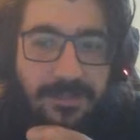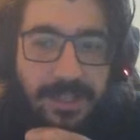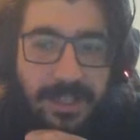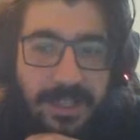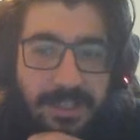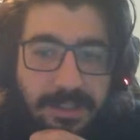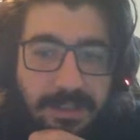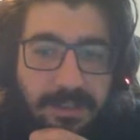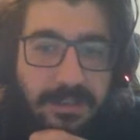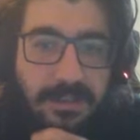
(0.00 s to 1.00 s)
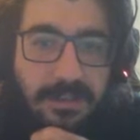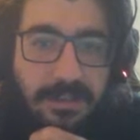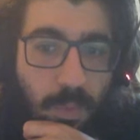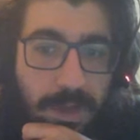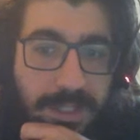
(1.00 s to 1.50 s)
I'm starting to learn
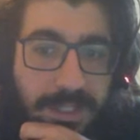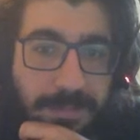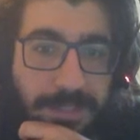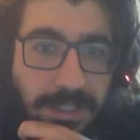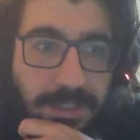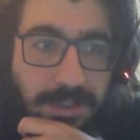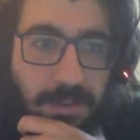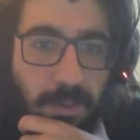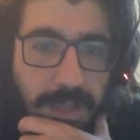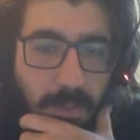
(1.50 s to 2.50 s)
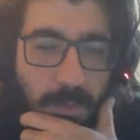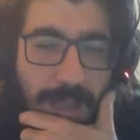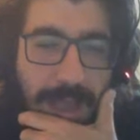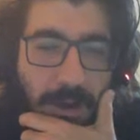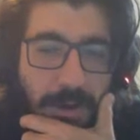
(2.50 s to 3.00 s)
what to be like wh-
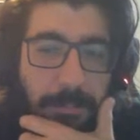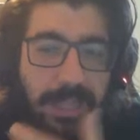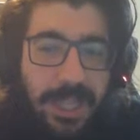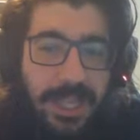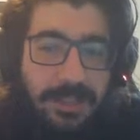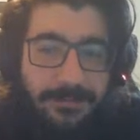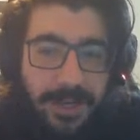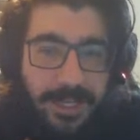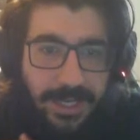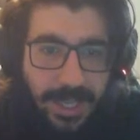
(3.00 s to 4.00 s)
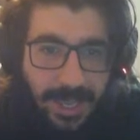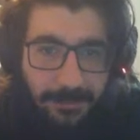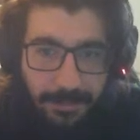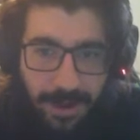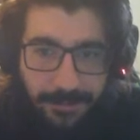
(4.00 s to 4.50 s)
how to play the fucking
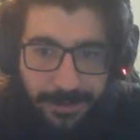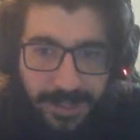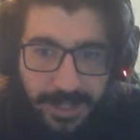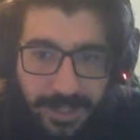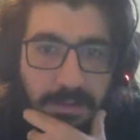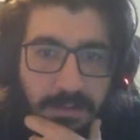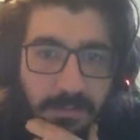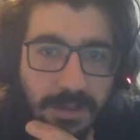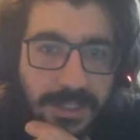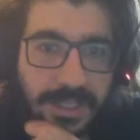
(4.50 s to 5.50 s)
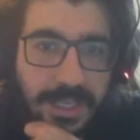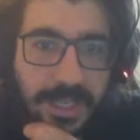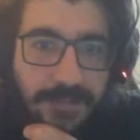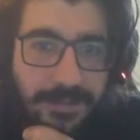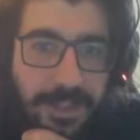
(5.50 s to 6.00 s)
game properly. Once I,
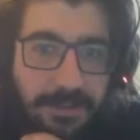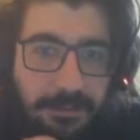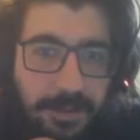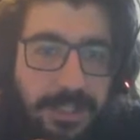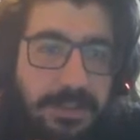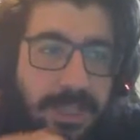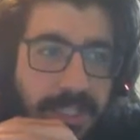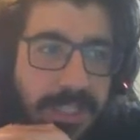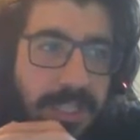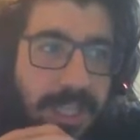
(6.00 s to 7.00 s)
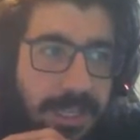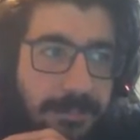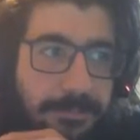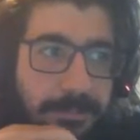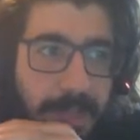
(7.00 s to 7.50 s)
I feel like when once you get to like
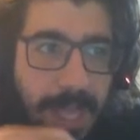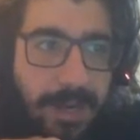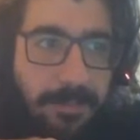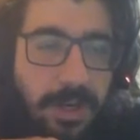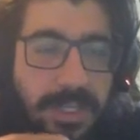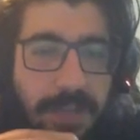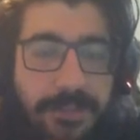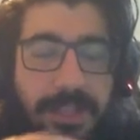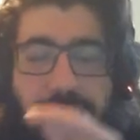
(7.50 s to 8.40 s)
platinum or I feel like